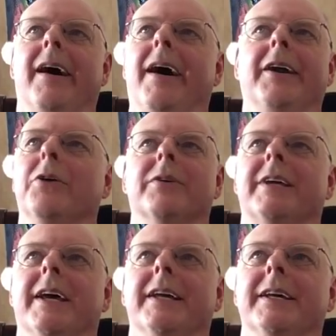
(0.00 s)
I don't
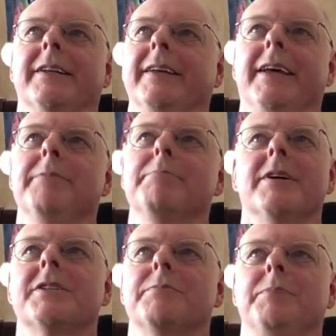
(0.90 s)
get it. It
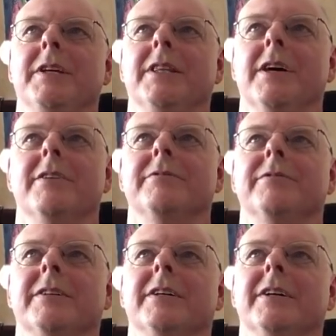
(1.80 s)
must be love.
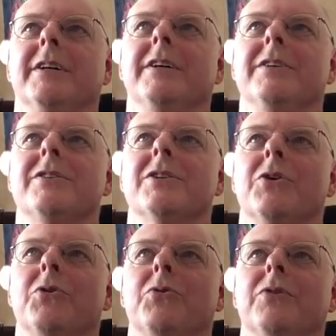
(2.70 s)

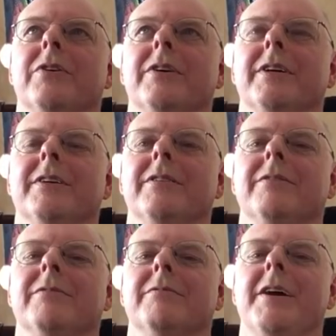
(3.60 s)
So
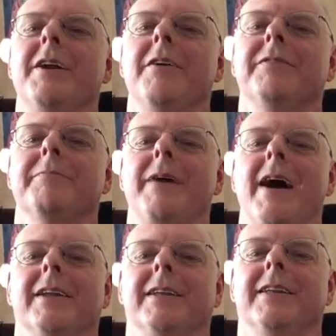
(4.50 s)
right off the
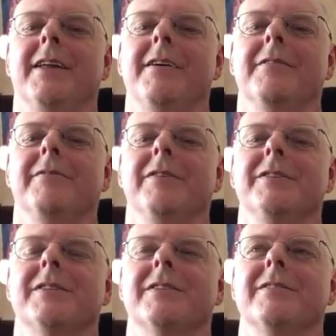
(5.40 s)
bat, love
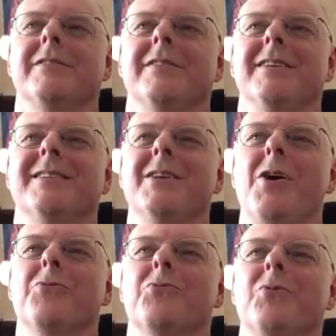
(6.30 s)
is
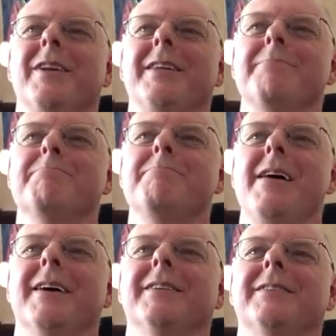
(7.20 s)
not really
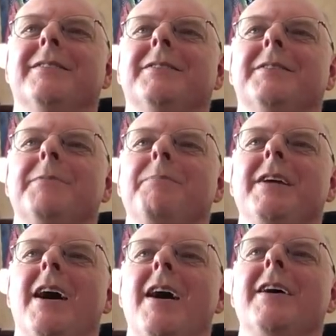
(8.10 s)
meant to be
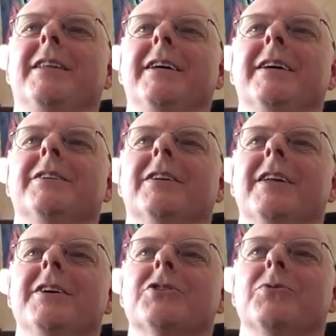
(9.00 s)
highly
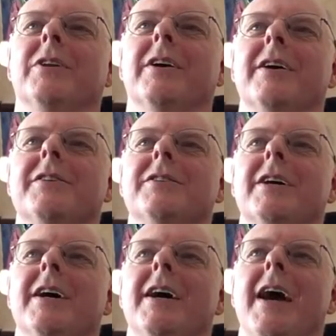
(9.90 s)
intellectualized.
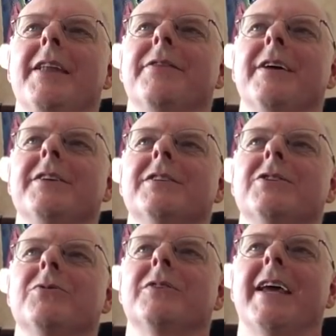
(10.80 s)
And things
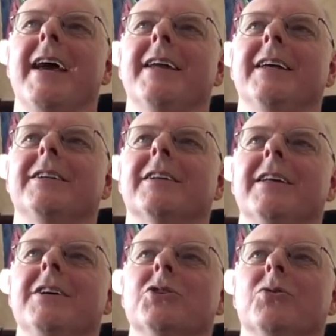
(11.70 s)
that you can't
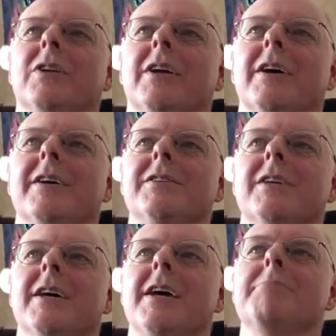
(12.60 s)
intellectualize,
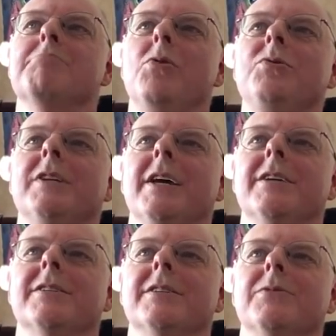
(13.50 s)
in most
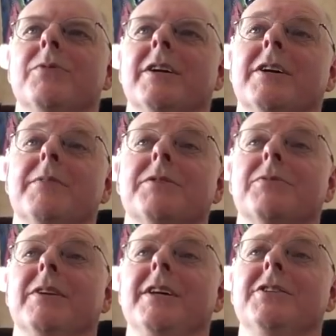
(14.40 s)
cases, when it comes
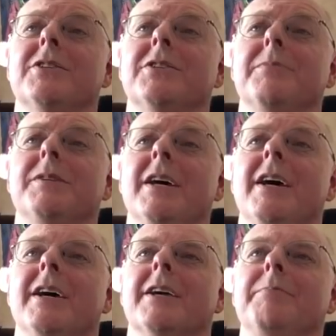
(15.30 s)
to relationships,
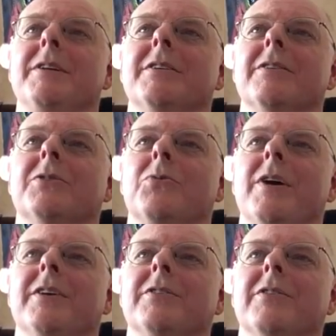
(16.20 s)
can be tucked
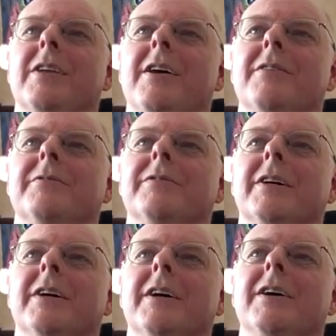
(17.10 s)
away under love.
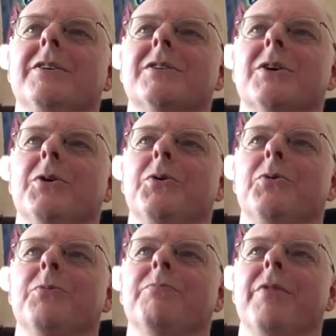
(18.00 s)

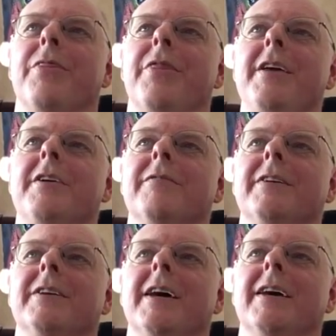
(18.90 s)
So think of
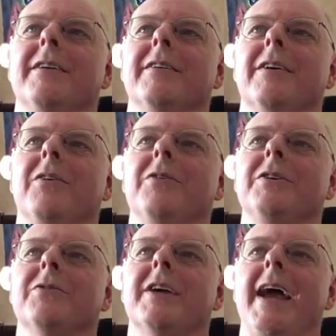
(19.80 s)
it all
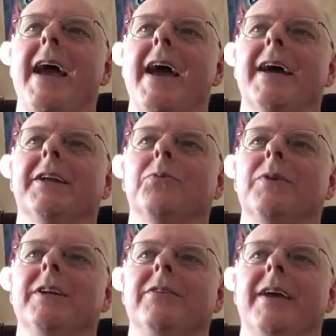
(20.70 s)
you can, and
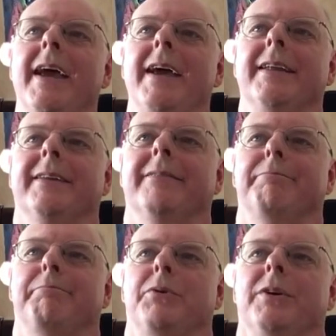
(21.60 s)
when you can't
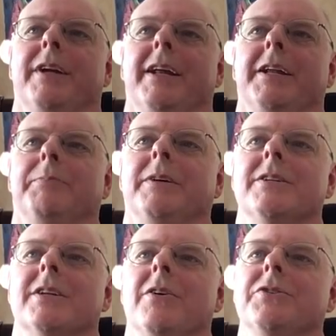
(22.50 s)
put it
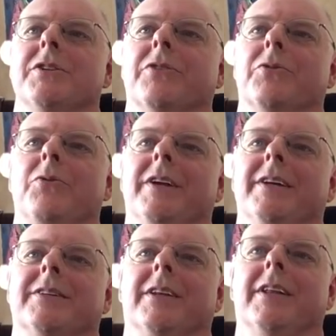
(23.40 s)
anyplace else, you throw it
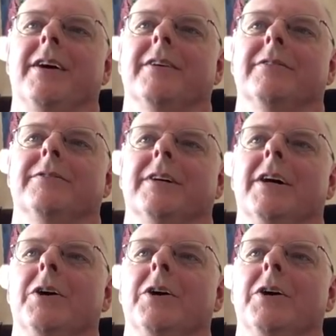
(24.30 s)
into love.